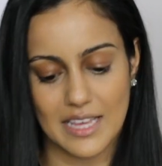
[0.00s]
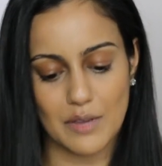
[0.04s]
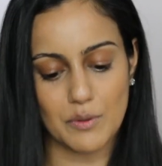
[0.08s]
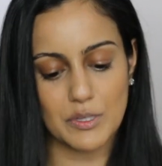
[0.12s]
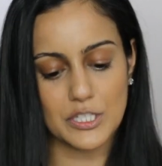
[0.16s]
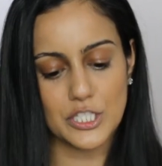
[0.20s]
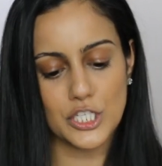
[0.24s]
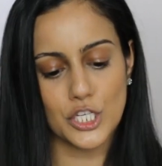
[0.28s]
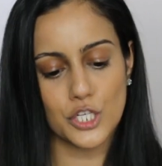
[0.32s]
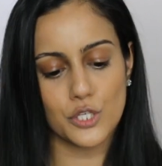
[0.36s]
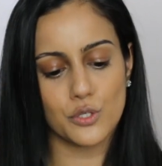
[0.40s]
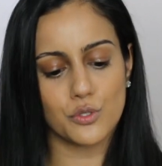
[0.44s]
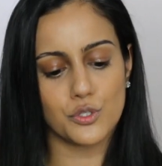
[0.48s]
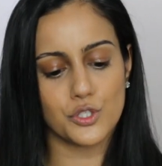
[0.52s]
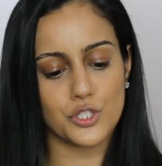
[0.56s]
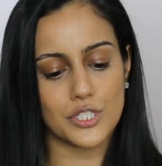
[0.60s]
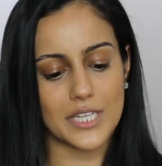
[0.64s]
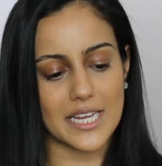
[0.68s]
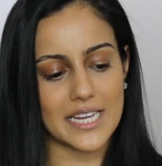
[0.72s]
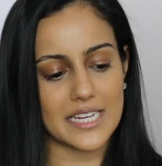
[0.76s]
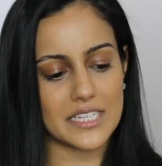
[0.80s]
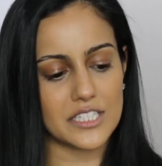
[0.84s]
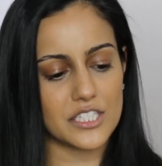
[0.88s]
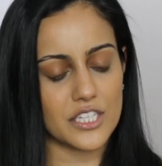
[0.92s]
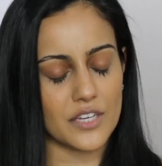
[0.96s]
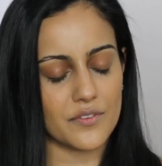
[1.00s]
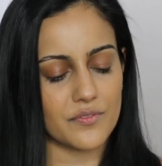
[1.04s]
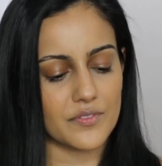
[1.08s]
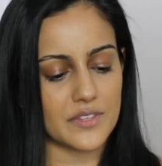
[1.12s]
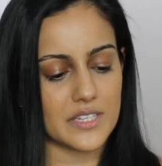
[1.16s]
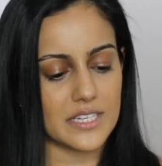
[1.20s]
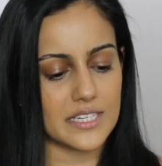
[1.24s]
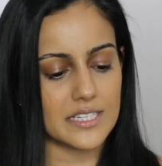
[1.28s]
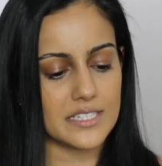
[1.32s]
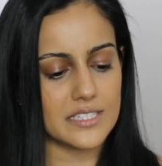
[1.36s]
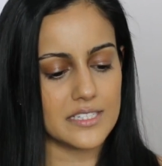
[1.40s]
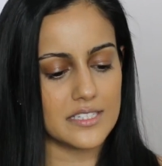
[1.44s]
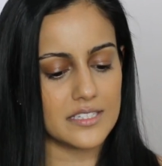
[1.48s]
There were two shades of
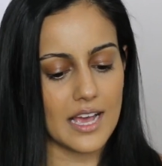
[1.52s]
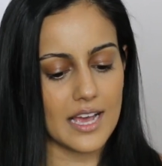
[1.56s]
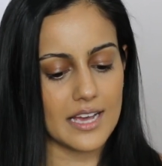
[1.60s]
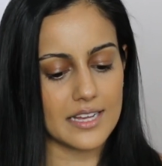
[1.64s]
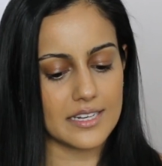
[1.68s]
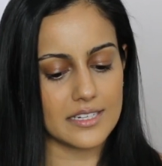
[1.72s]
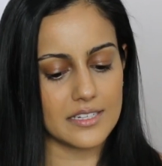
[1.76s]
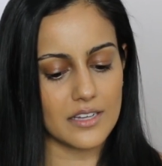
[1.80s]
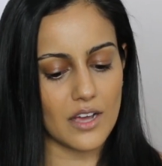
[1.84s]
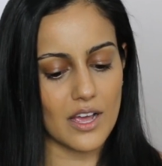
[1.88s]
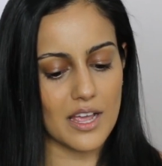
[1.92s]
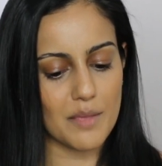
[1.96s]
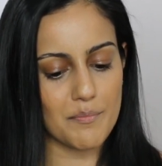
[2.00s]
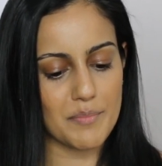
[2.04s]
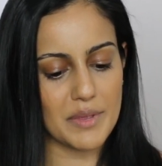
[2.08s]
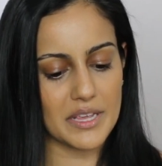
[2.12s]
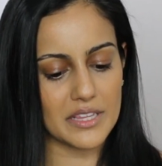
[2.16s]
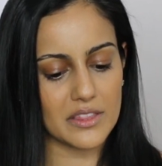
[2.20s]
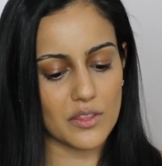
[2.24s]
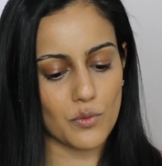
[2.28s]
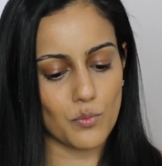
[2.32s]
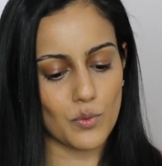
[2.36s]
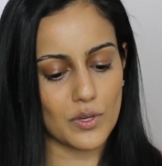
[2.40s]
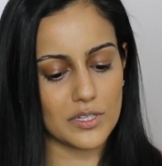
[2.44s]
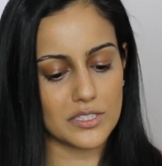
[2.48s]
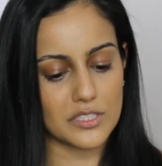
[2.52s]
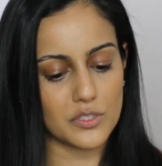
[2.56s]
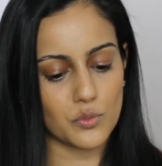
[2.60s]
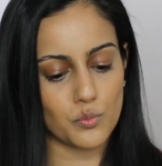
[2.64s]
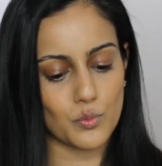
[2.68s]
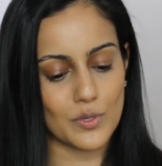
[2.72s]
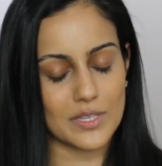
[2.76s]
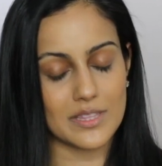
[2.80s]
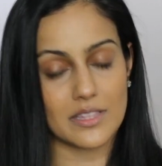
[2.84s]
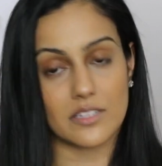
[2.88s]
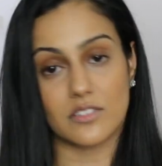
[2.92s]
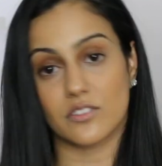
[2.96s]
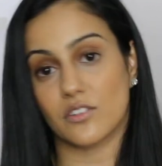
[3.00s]
this and I picked the ones
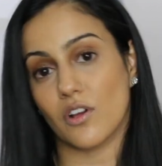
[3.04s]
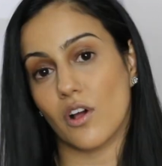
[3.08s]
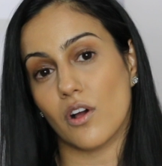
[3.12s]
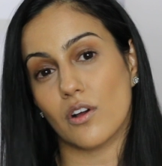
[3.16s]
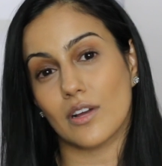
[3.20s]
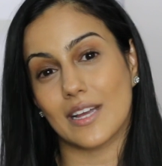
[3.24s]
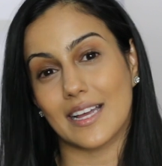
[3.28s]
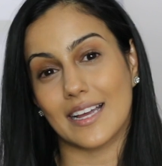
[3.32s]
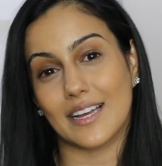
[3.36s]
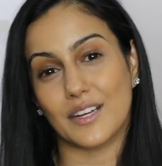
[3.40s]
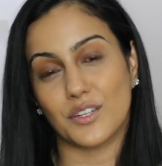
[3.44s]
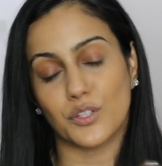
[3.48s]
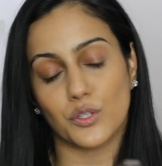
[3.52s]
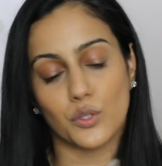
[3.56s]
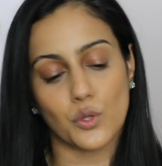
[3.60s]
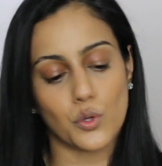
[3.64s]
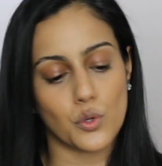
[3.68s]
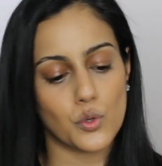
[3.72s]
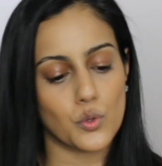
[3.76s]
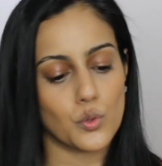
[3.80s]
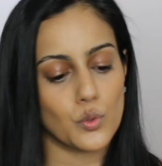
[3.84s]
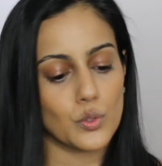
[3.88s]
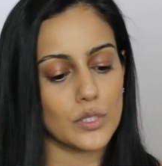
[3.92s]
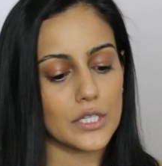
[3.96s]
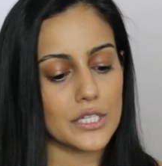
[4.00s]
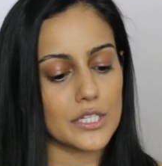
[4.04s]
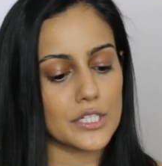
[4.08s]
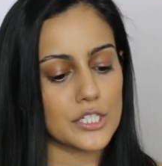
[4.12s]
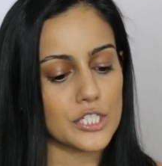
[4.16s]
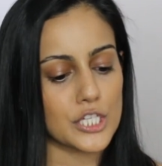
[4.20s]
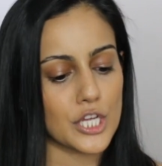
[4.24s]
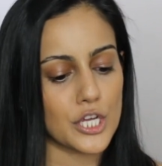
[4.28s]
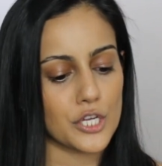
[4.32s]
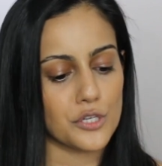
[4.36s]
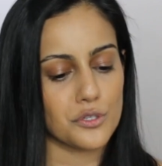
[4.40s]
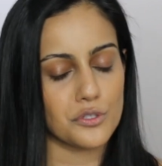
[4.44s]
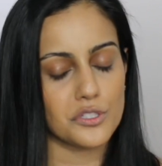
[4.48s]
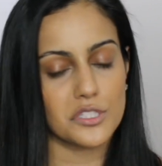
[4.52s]
with darker and cooler
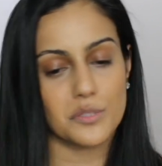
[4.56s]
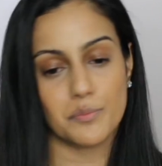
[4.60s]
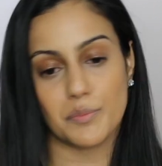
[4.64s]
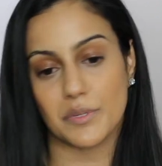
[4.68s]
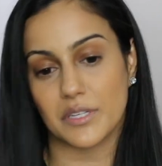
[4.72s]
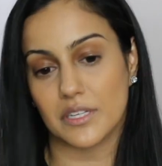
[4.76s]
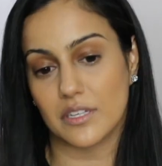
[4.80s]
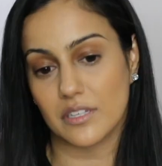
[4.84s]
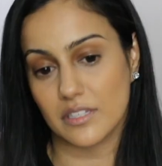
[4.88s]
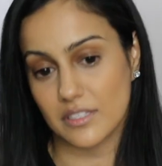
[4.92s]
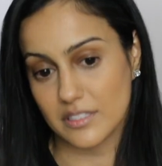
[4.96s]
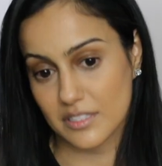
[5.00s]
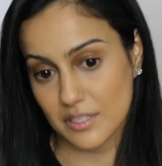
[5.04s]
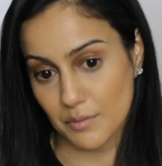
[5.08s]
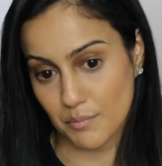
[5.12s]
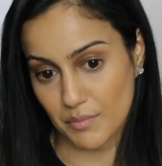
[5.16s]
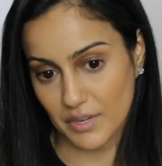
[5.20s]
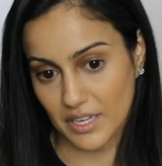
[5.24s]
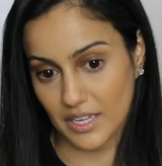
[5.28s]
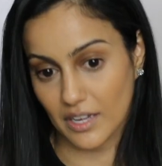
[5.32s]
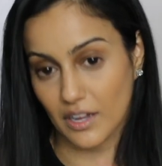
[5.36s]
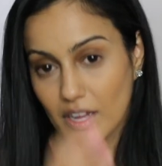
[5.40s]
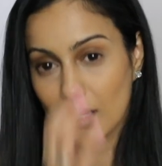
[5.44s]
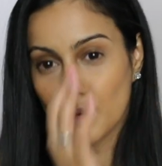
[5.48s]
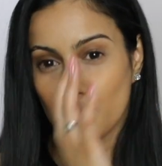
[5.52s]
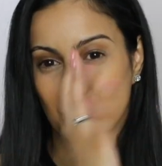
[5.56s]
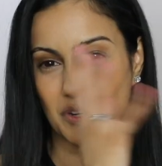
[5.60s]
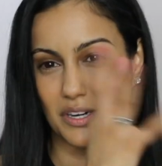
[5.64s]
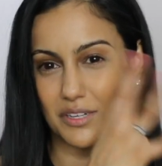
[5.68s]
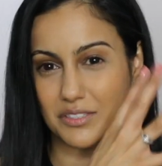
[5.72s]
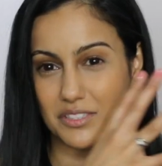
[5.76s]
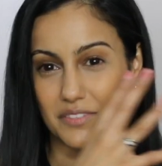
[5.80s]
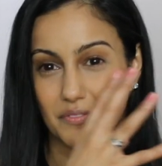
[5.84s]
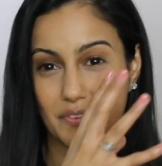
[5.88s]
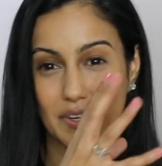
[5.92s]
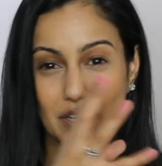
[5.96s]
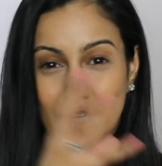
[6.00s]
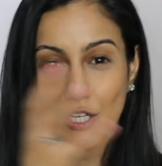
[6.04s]
tones because my
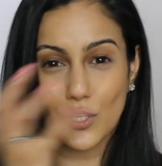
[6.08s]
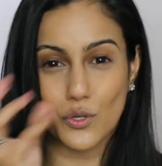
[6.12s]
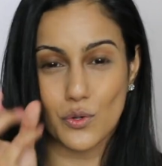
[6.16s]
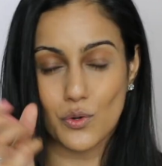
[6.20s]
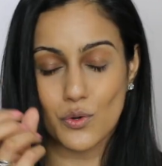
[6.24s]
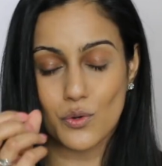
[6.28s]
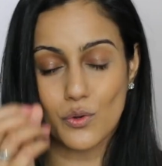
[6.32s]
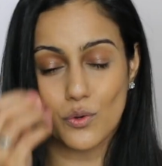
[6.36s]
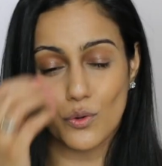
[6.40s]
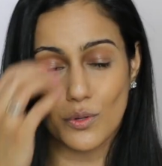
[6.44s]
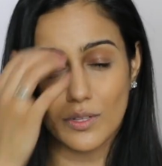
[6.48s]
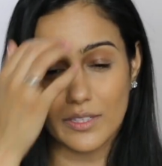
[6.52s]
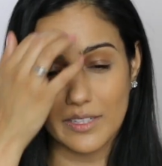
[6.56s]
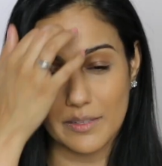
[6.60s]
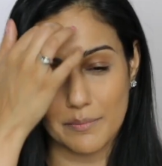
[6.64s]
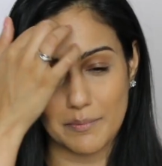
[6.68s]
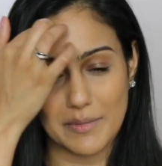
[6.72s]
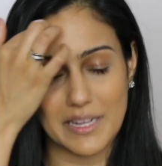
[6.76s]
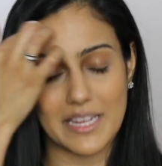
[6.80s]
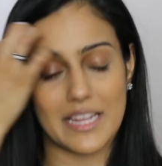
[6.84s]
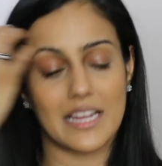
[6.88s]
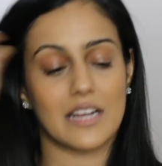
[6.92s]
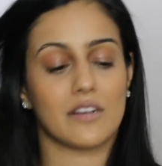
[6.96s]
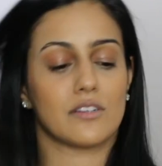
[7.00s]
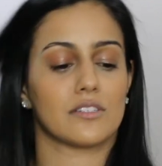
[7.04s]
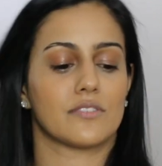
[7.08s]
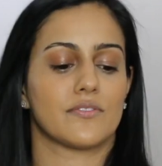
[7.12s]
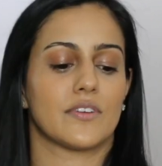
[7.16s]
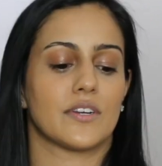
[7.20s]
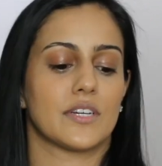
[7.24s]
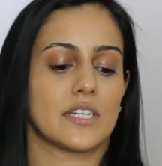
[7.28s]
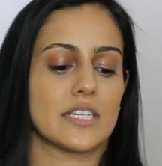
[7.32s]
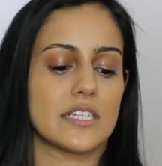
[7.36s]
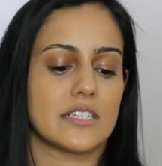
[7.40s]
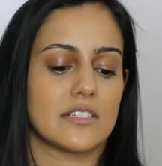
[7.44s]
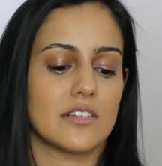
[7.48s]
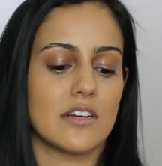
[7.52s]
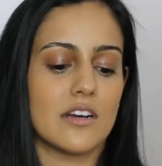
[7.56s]
eyebrows are very cool, my hair is
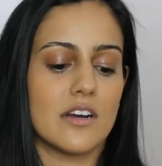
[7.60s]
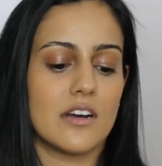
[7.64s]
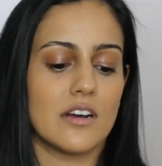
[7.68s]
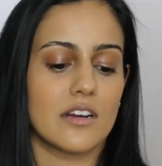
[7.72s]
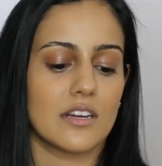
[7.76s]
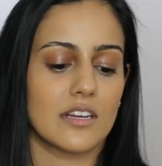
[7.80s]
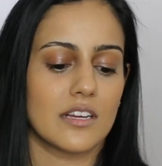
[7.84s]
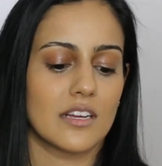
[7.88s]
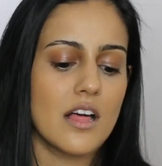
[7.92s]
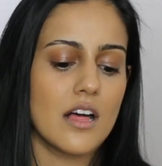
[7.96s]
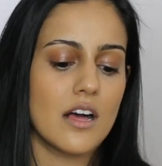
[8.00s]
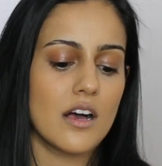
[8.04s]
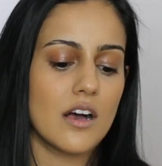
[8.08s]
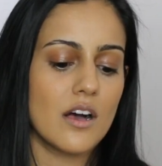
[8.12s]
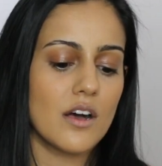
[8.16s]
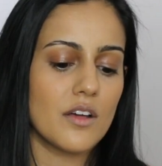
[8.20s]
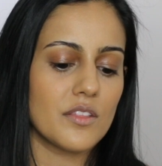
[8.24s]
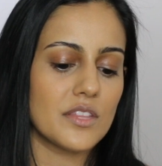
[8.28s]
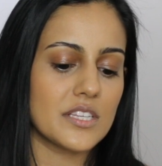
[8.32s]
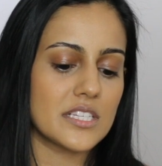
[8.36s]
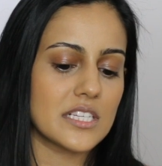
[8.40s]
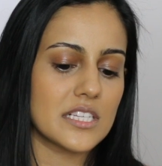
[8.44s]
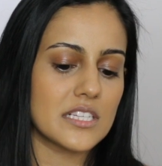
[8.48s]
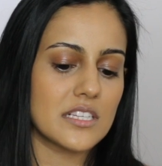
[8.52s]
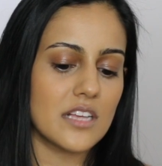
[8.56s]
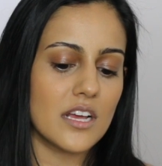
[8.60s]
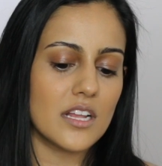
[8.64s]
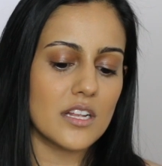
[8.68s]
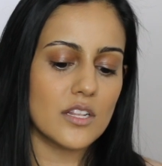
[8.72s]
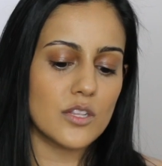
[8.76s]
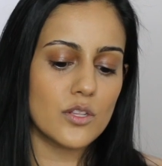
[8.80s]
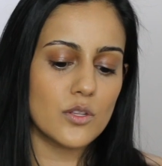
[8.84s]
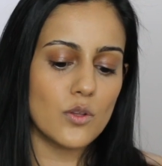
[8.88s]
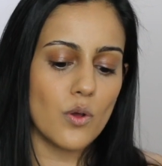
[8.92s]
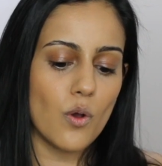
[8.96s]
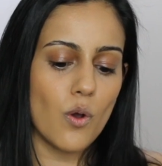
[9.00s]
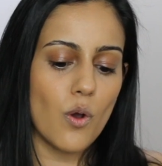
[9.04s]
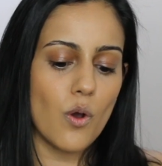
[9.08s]
very dark. Oh, this is
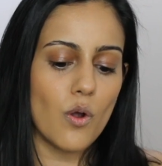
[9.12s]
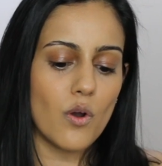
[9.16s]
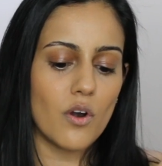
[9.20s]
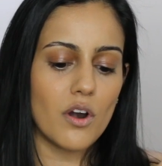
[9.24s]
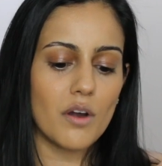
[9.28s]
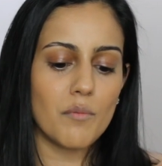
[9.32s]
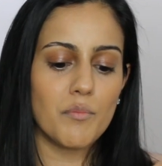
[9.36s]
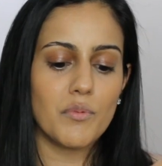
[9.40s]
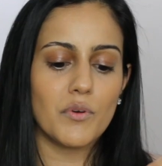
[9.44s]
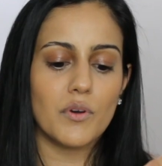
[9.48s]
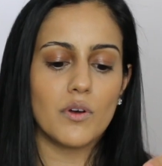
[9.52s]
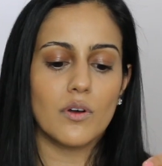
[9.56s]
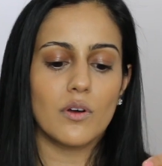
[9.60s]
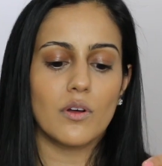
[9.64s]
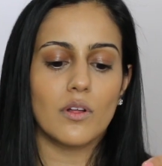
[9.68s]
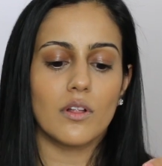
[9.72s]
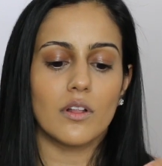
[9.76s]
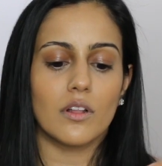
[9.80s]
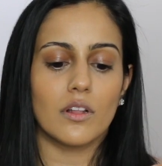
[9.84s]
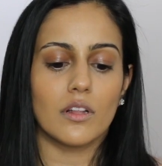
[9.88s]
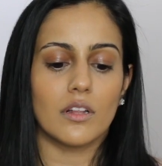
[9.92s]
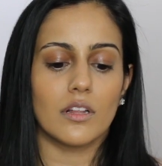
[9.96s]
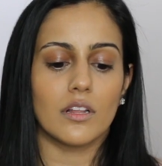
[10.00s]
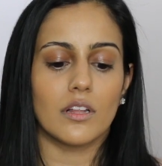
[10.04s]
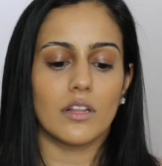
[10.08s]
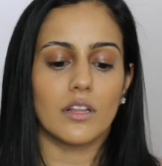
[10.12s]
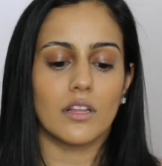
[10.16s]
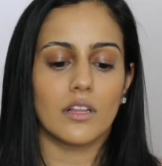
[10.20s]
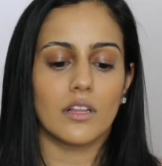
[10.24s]
adorable.